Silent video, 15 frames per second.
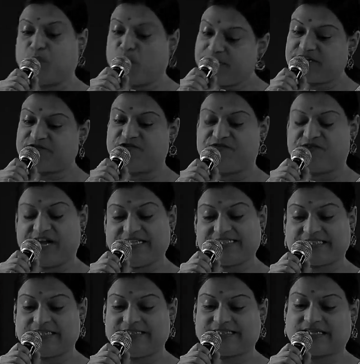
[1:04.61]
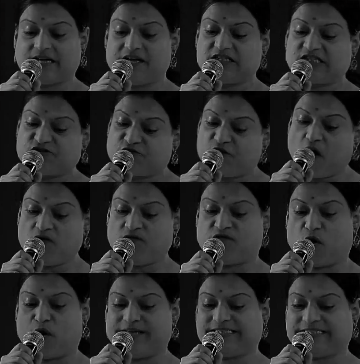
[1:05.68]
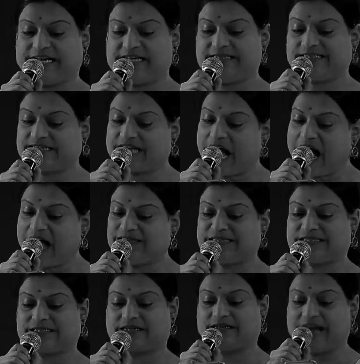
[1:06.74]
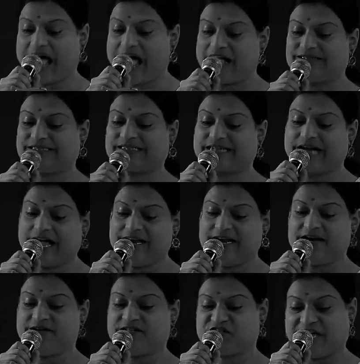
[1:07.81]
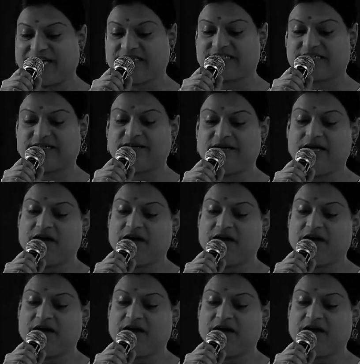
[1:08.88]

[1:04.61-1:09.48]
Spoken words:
poetry raises strong voice against caste, class, color, gender,